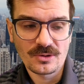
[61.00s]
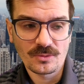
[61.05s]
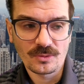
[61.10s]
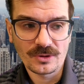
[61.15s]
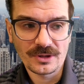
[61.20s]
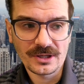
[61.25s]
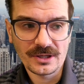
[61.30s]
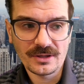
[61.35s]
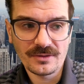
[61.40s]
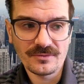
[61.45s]

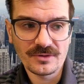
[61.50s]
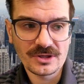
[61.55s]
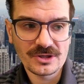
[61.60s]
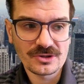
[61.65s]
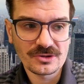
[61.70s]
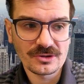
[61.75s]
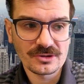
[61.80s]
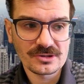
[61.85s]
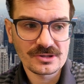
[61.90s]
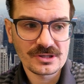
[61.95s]
where
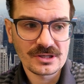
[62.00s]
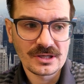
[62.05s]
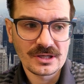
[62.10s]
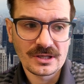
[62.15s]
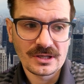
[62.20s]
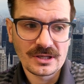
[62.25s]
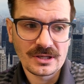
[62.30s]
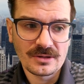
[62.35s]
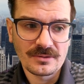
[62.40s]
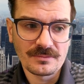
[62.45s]
individuals
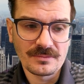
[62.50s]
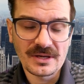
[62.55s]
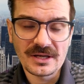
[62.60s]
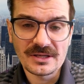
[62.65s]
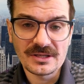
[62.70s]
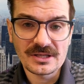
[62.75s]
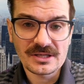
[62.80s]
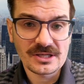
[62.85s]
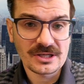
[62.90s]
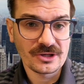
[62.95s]
may
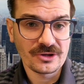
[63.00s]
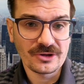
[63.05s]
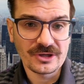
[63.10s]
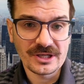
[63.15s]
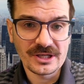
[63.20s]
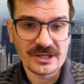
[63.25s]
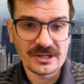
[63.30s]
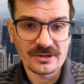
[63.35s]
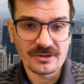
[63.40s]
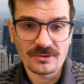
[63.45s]

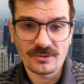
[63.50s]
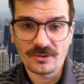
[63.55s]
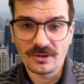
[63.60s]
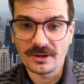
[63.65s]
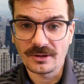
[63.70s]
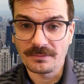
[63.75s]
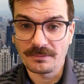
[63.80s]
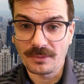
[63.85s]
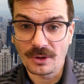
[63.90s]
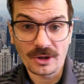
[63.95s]
disagree
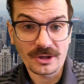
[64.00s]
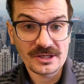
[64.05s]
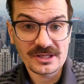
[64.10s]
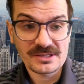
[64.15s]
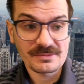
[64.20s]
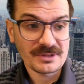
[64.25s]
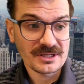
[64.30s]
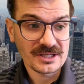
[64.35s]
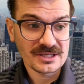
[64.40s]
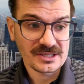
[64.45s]
or parties
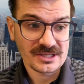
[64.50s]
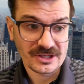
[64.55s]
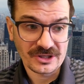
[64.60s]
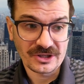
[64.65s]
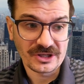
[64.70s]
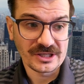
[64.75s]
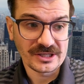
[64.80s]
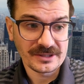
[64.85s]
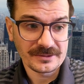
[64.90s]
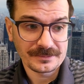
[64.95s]
may
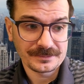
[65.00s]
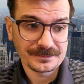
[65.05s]
disagree.